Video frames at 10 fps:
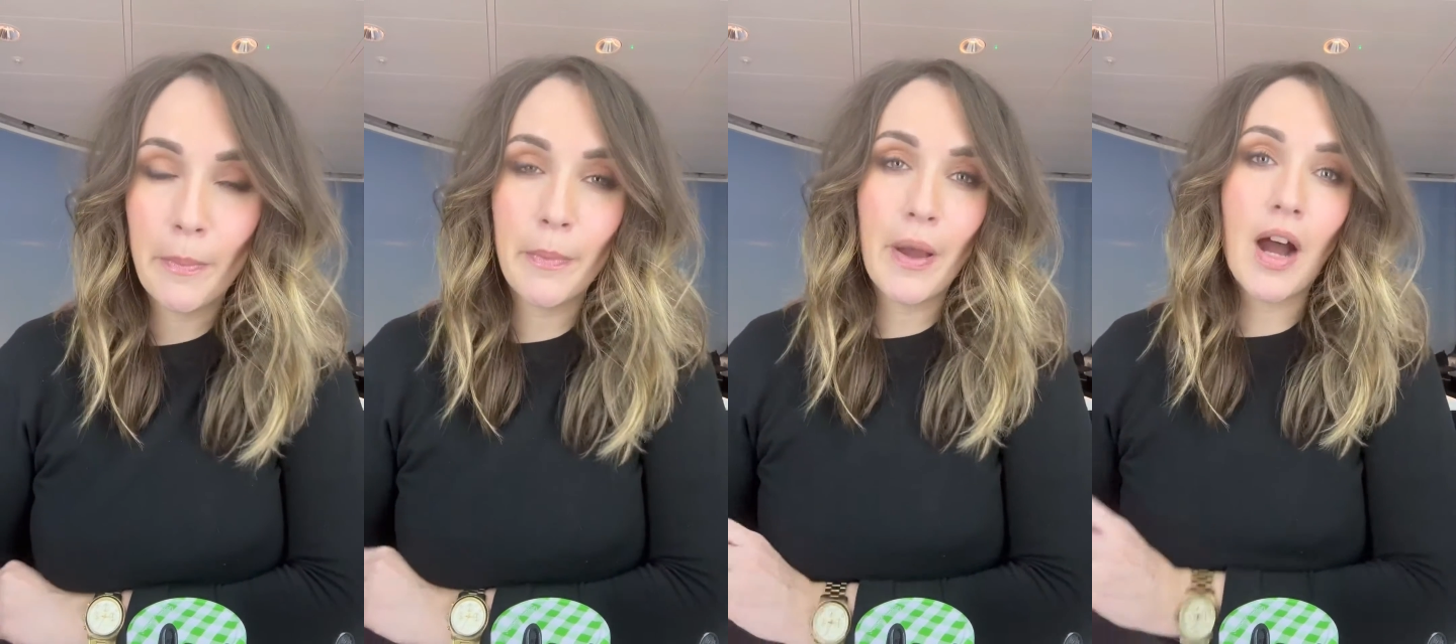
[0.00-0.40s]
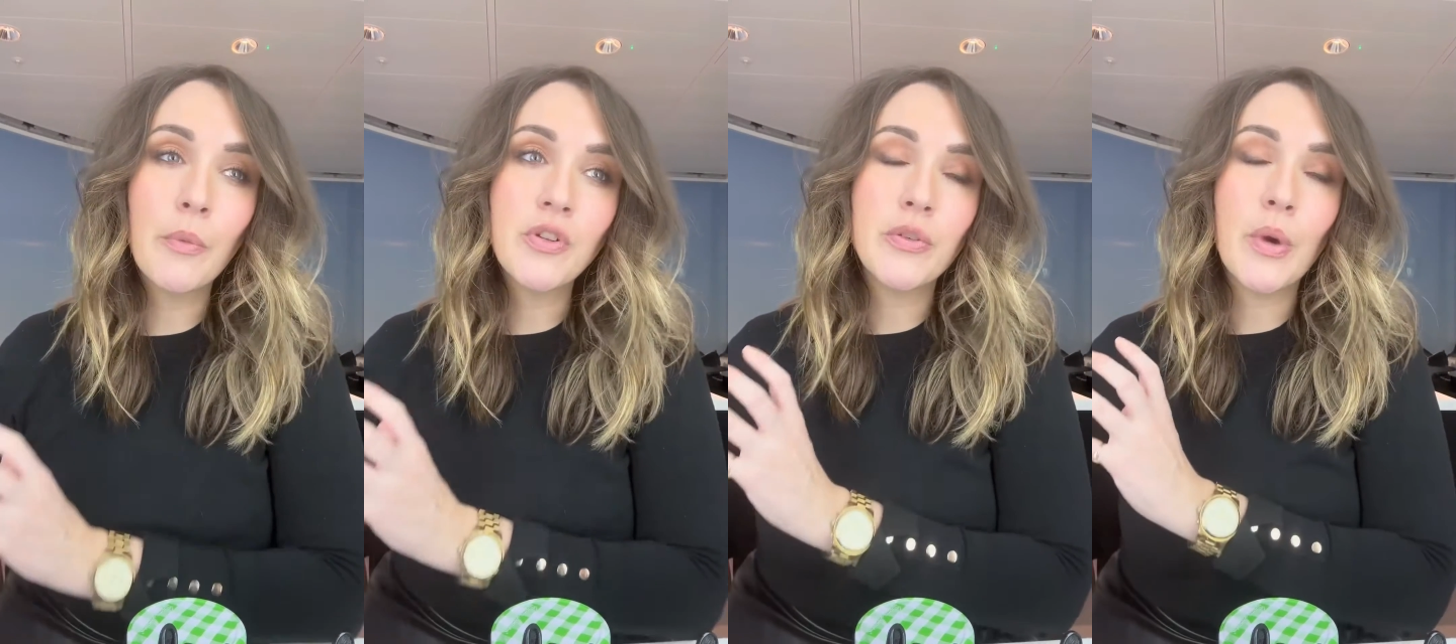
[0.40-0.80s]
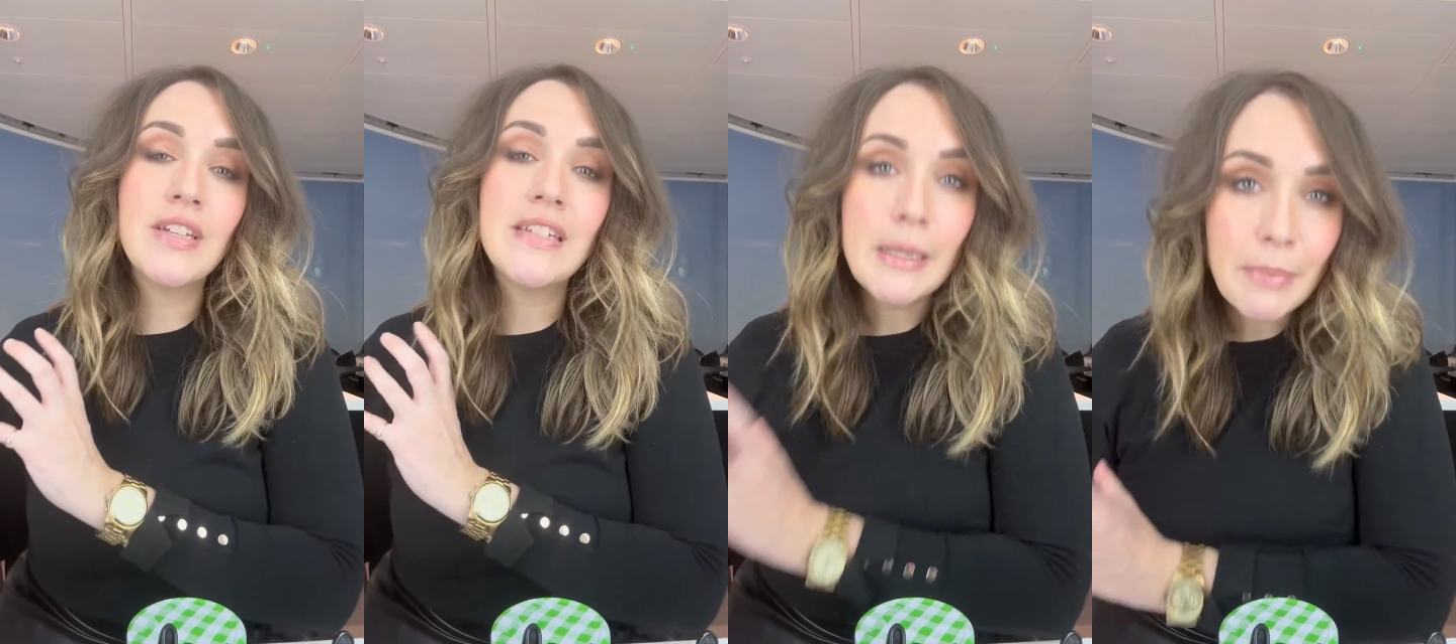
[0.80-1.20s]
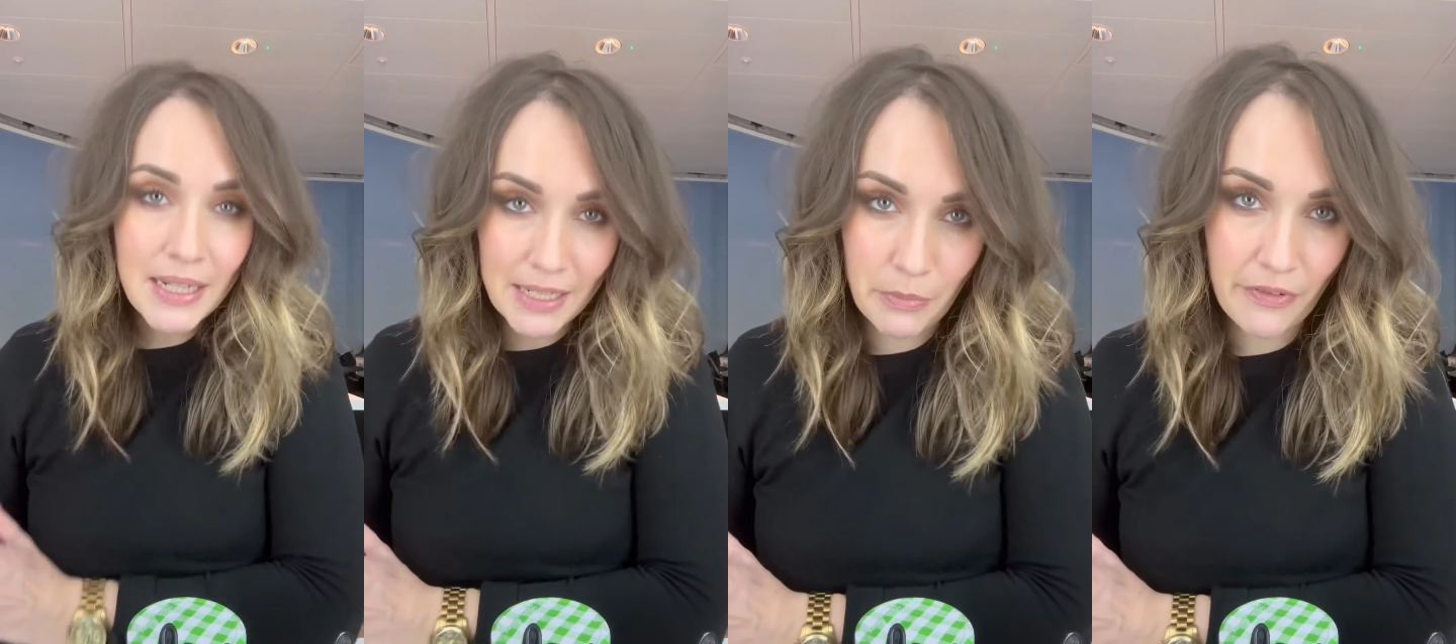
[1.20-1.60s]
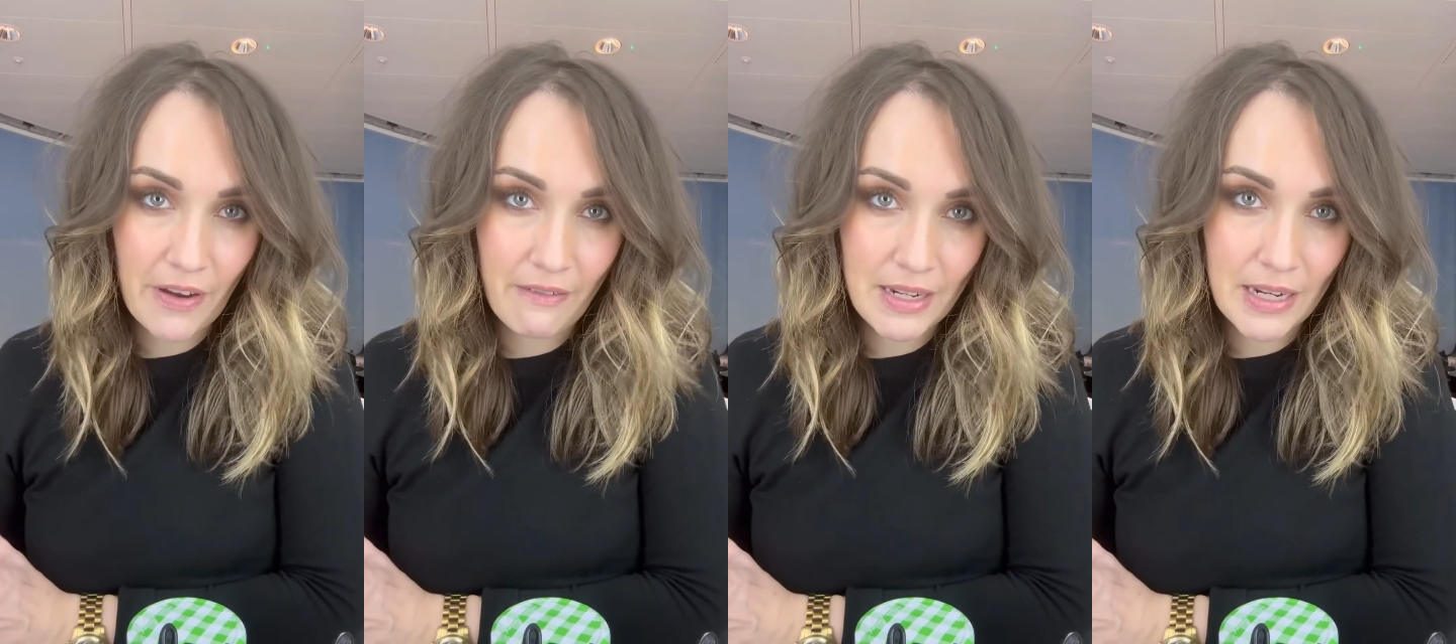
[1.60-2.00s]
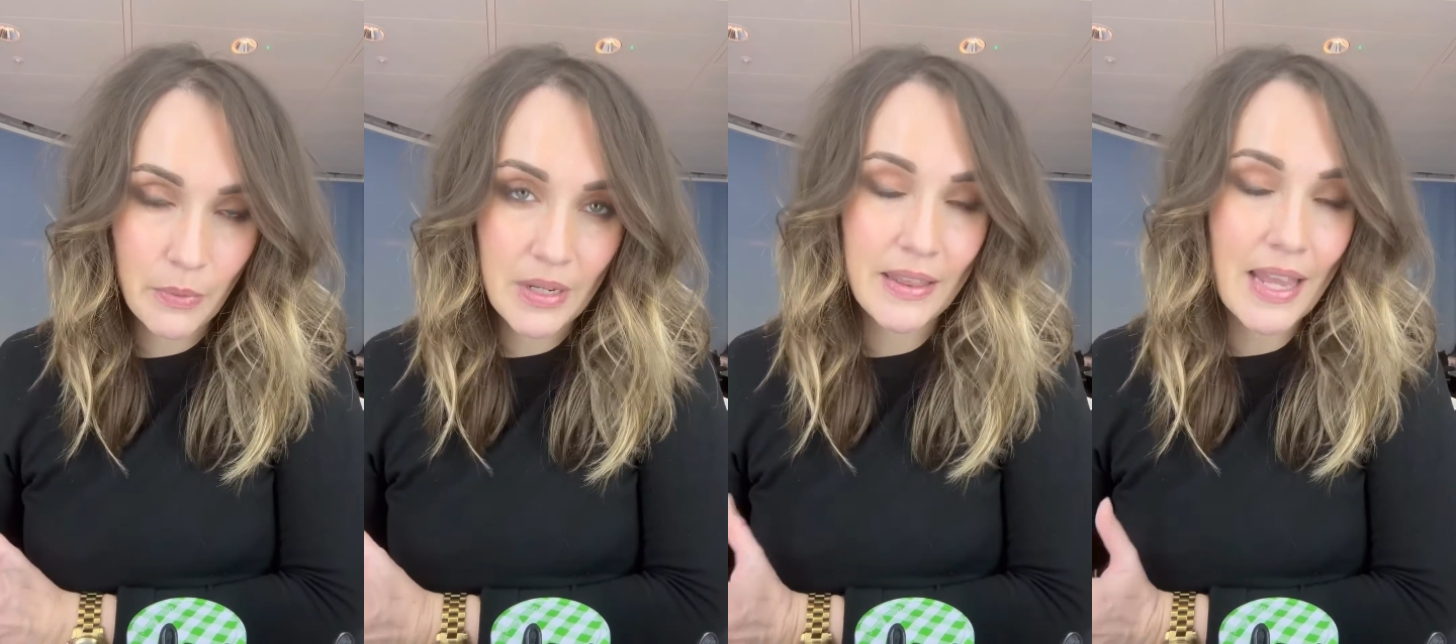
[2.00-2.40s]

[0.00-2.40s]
I would do a deep clean with fairy liquid at the